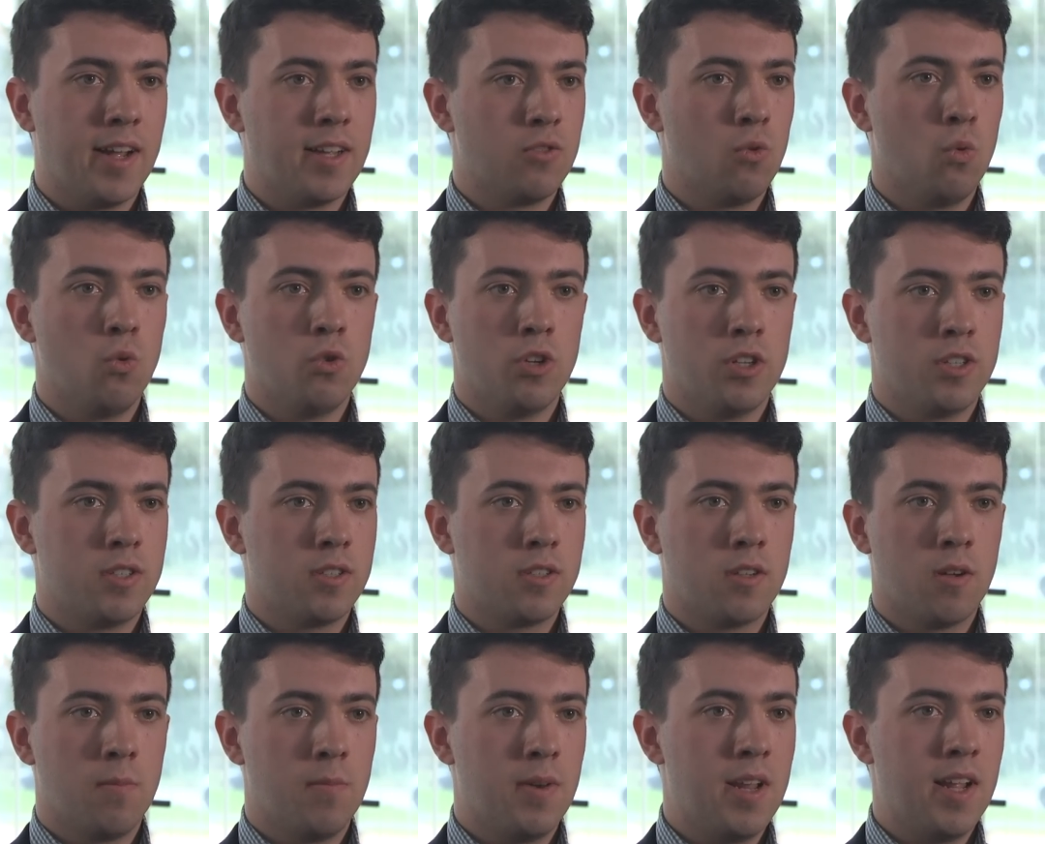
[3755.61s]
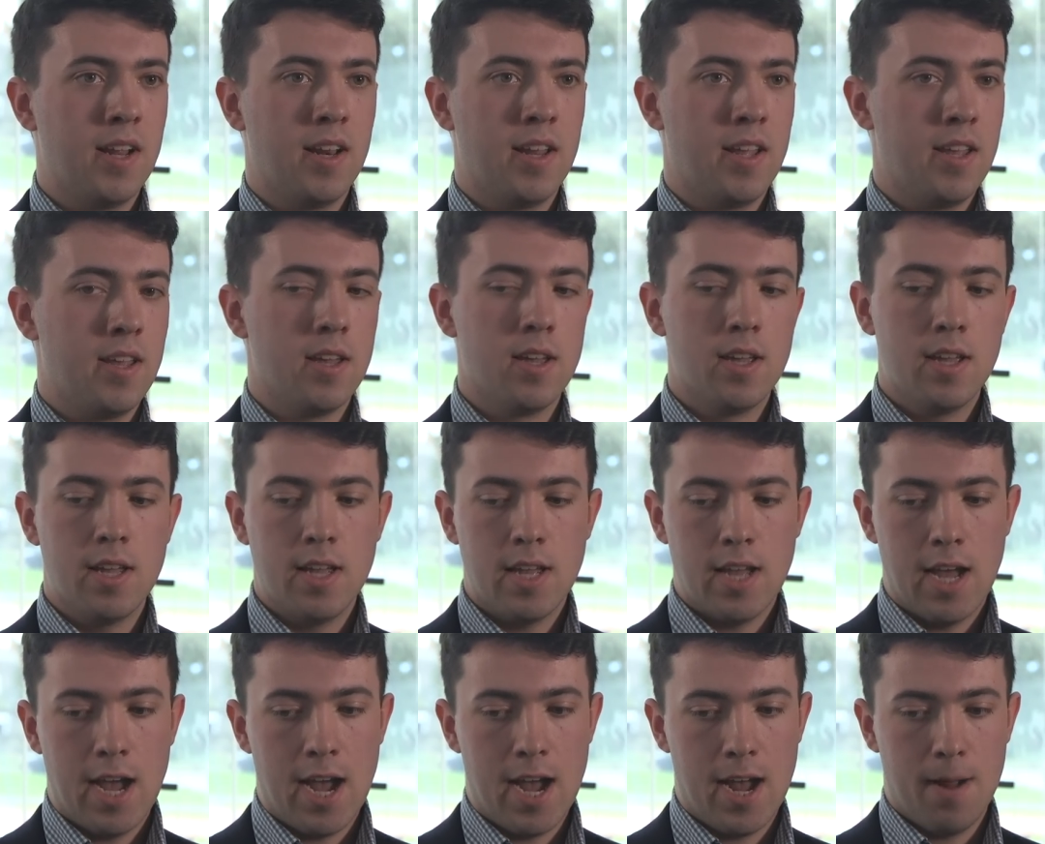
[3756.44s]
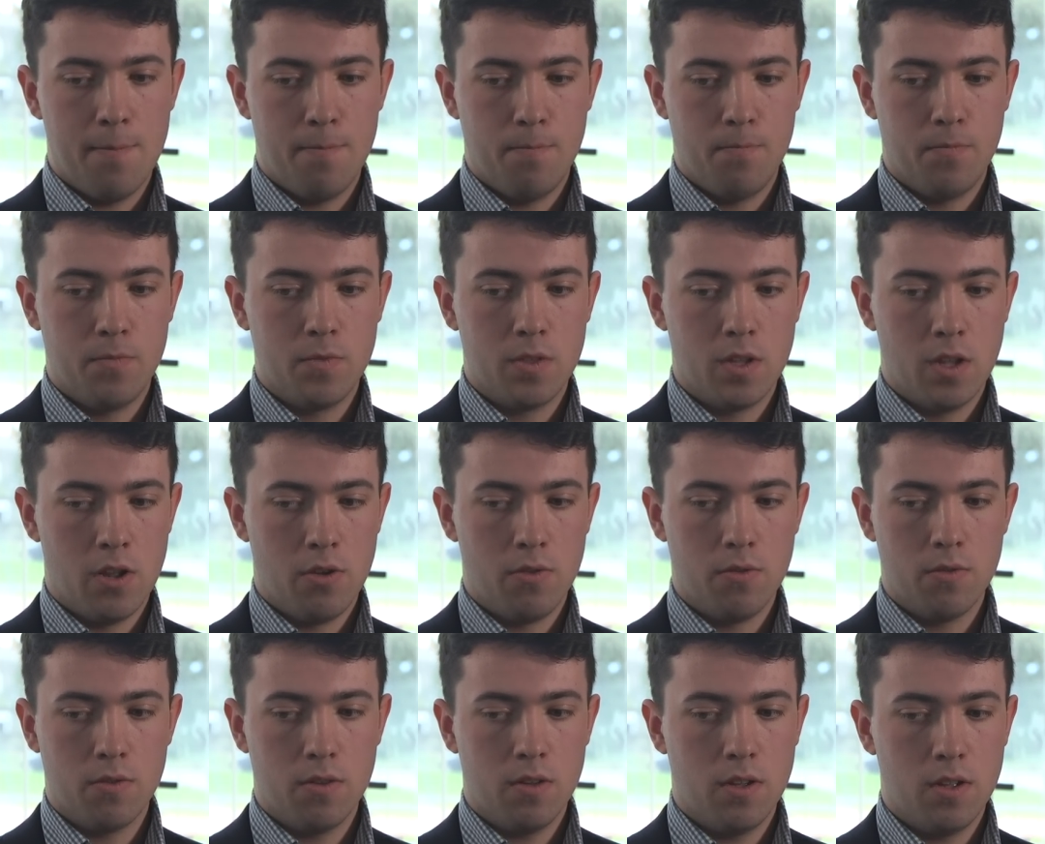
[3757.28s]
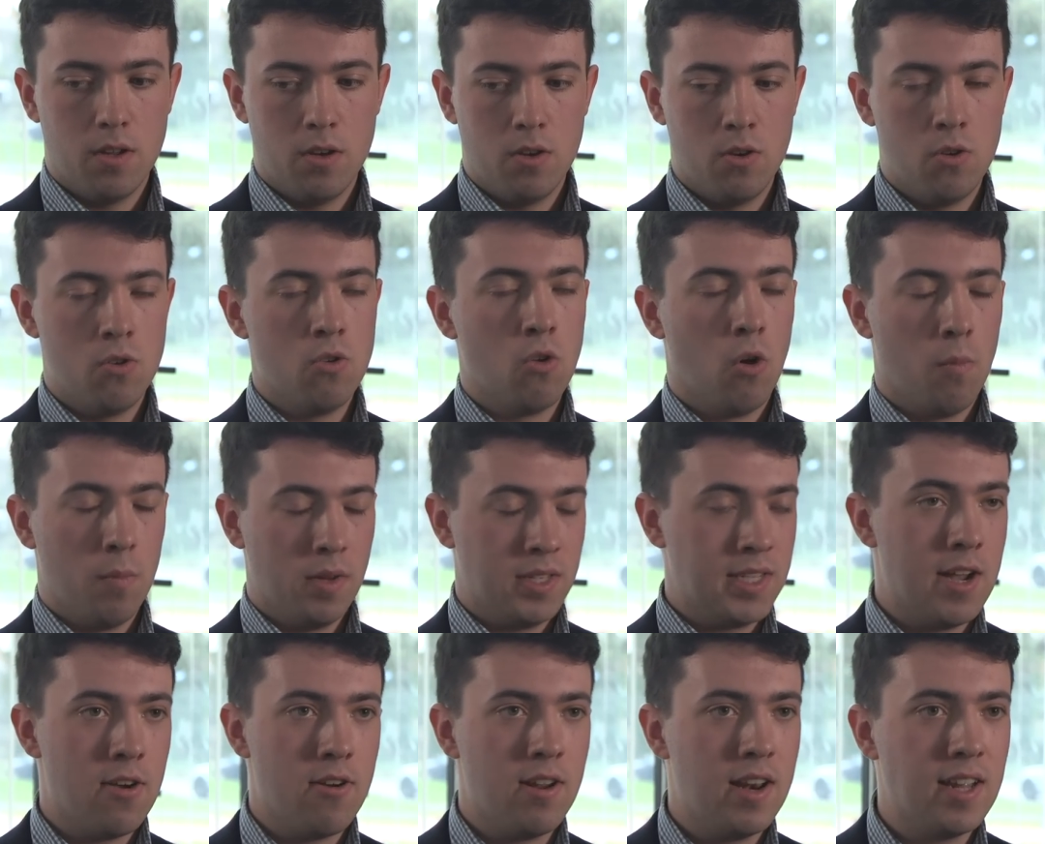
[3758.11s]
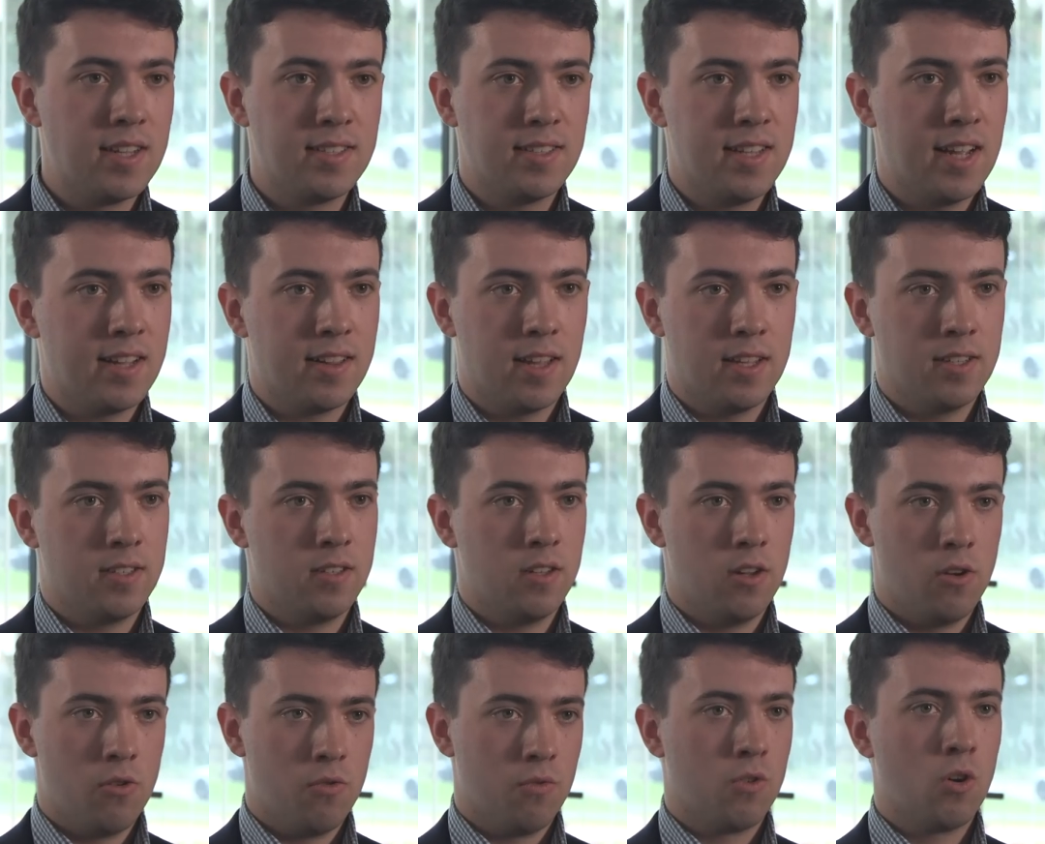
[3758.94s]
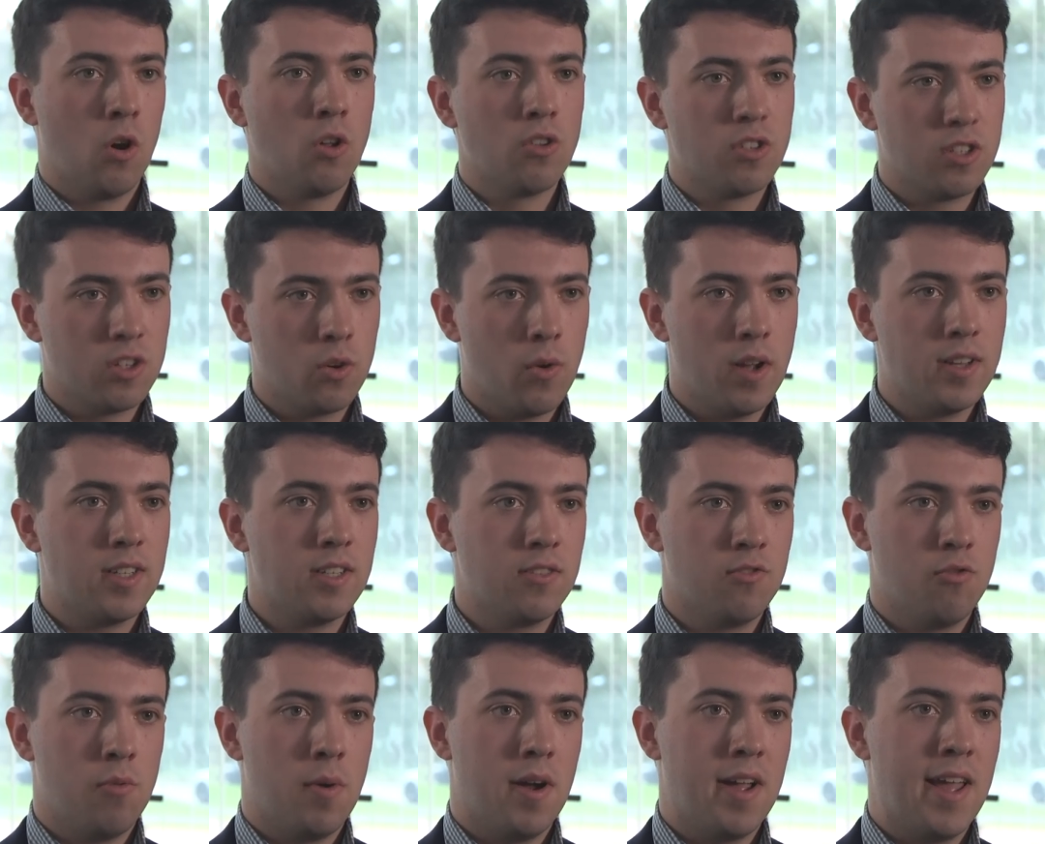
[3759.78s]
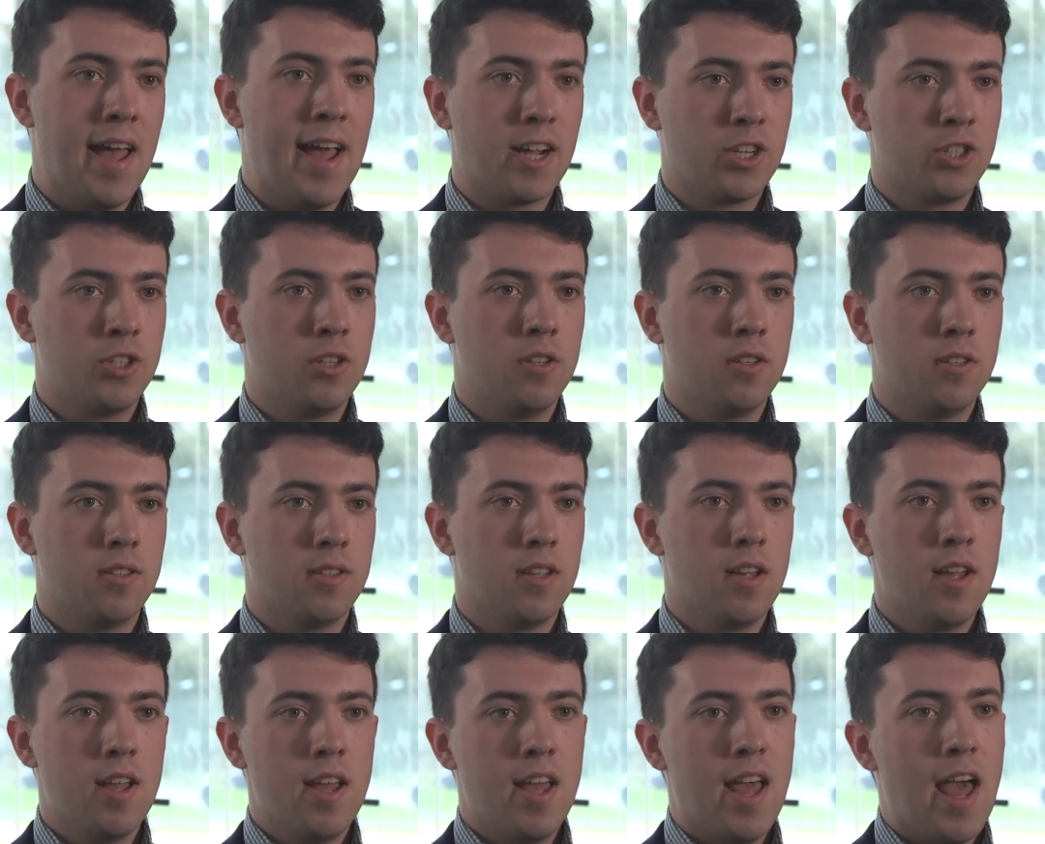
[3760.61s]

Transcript: It's all just completely, not materialistic. There's no consequences for my actions.